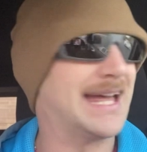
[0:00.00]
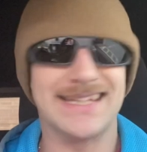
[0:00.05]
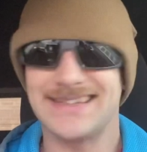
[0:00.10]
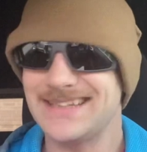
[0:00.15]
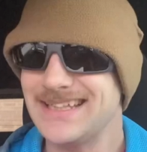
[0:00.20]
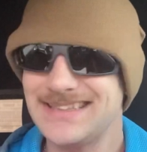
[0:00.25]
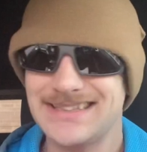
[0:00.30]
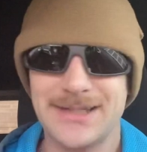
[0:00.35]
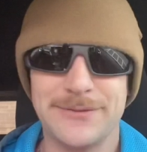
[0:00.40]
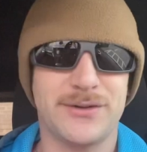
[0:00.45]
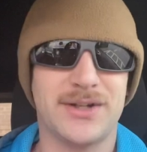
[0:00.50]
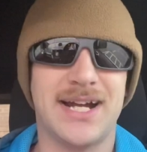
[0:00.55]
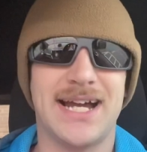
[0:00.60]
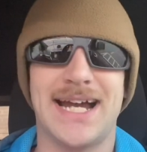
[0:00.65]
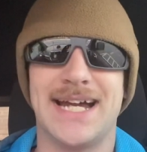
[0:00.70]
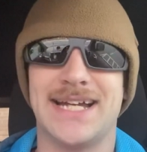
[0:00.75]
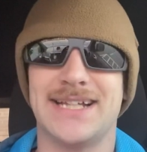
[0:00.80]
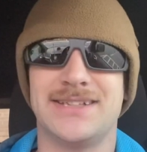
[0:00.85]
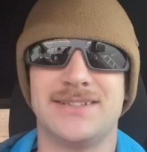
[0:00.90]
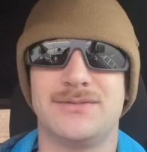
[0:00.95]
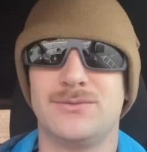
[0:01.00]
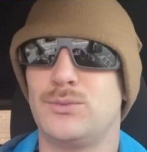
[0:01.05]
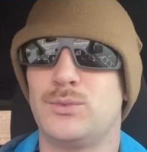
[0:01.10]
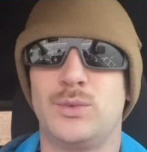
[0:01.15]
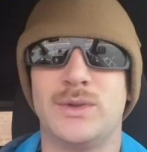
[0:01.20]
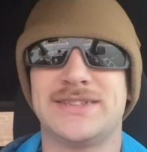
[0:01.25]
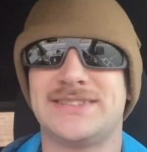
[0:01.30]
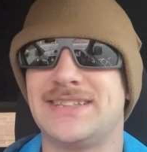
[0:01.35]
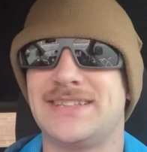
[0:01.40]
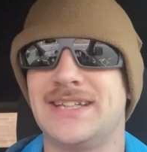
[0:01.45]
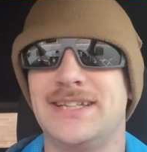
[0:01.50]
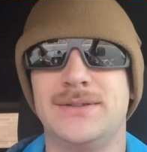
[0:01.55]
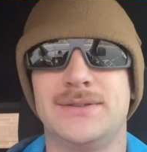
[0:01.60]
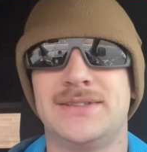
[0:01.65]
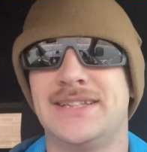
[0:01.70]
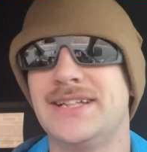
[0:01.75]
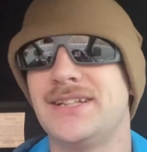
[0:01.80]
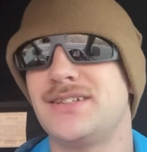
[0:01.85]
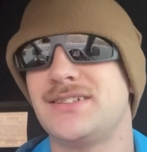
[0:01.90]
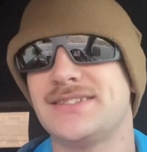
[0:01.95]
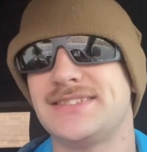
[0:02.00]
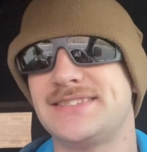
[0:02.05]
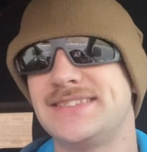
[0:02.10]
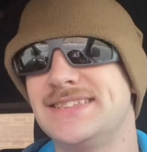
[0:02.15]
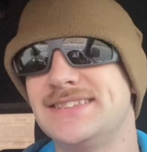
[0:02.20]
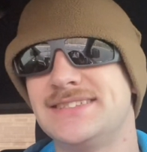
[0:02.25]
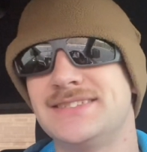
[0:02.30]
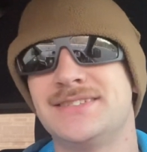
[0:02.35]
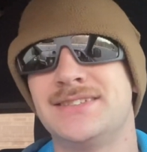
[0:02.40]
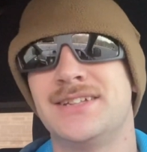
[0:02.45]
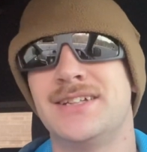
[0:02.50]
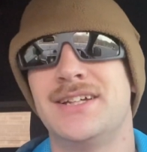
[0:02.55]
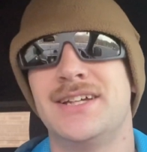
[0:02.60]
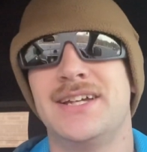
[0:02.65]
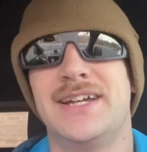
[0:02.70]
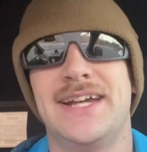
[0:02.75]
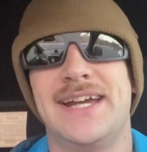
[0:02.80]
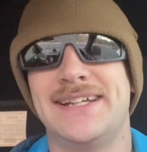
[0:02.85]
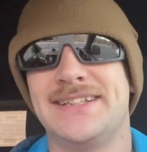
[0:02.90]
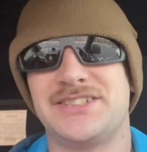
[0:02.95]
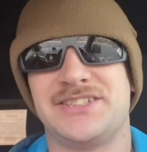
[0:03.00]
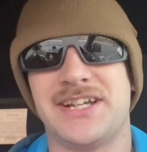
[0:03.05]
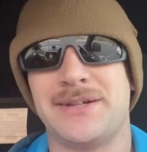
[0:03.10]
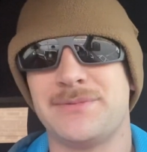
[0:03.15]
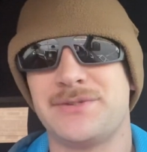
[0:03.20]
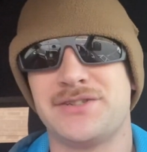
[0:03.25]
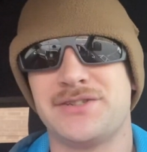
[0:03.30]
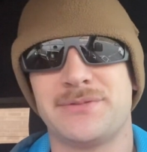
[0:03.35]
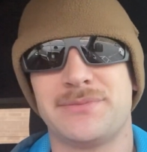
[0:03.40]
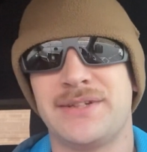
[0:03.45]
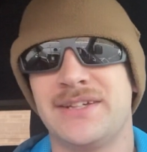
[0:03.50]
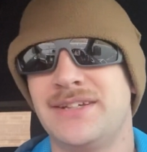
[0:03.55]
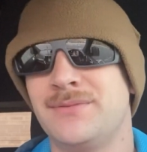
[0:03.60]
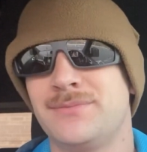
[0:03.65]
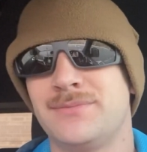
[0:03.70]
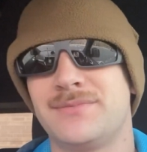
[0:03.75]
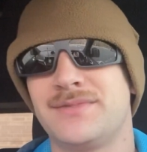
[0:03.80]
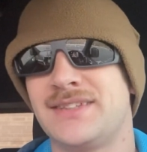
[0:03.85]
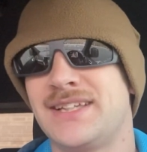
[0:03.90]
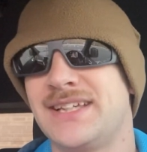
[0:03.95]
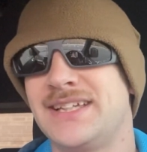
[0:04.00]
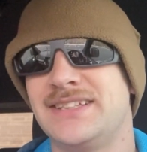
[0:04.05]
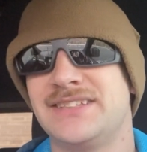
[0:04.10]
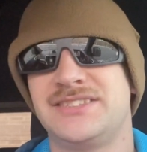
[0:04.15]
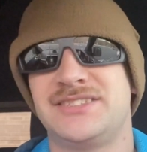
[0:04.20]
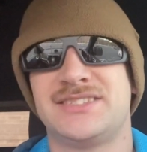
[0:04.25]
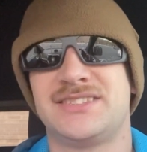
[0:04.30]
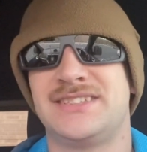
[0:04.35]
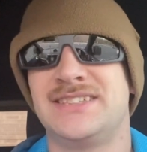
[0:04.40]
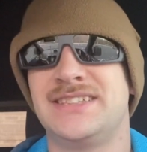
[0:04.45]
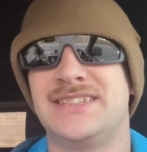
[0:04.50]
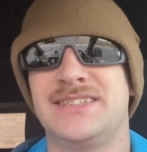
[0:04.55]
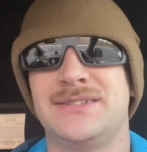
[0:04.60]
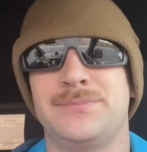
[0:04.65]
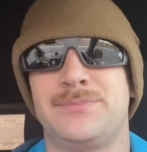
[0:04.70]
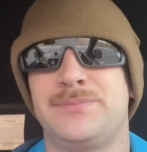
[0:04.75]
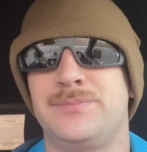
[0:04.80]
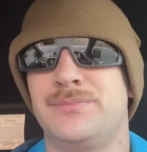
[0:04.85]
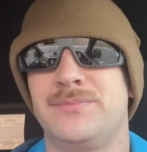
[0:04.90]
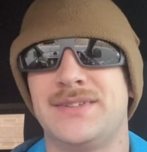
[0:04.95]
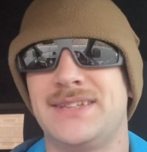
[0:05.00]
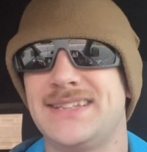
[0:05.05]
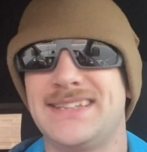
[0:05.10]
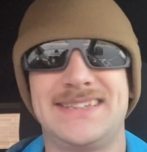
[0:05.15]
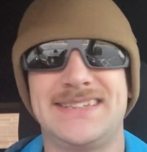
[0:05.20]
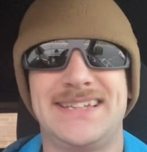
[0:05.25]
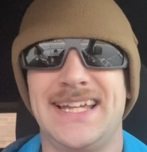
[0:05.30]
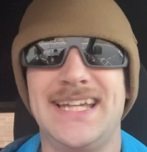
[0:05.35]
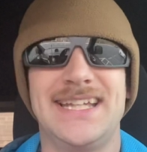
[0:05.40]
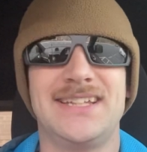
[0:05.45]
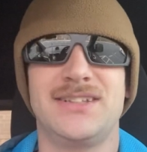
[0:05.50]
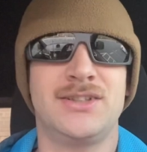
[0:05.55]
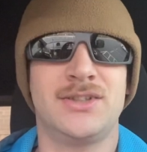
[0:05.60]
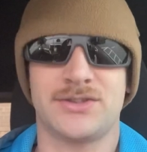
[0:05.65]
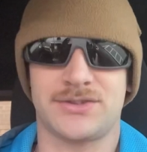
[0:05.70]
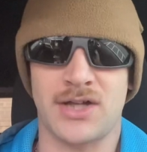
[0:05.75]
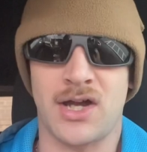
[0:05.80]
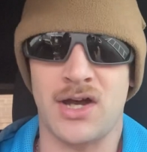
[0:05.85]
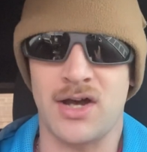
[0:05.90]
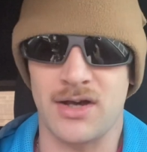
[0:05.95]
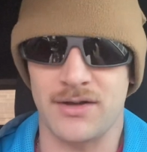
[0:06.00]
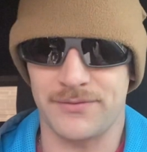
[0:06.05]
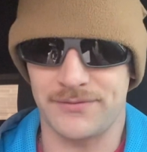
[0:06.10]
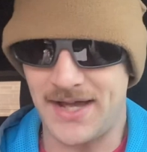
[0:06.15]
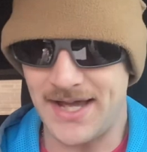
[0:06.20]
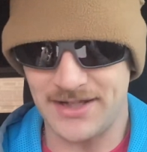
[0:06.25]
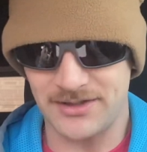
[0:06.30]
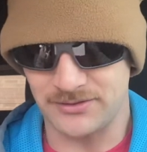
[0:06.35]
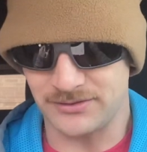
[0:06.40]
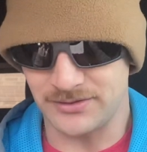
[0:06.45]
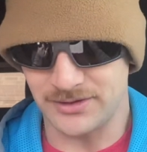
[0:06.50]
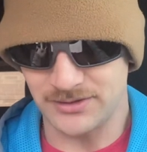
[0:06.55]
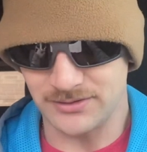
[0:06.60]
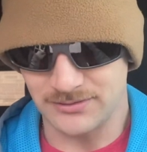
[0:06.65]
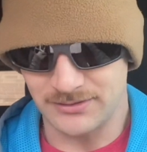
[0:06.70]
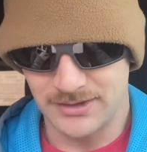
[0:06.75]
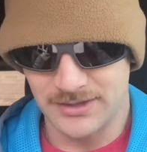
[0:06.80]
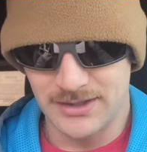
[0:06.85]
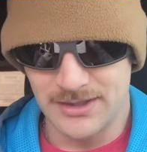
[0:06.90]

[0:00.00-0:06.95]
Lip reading: think they forgot what they did all season in the championship game. They just didn't. They looked off. I don't know.